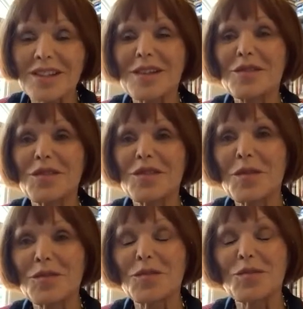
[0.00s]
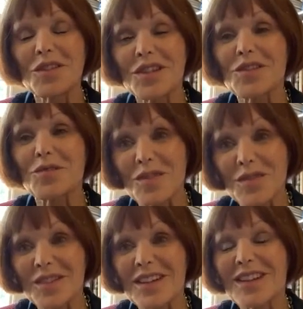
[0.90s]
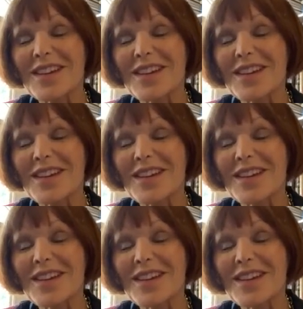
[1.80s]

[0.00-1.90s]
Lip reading: love, and that was pretty terrific.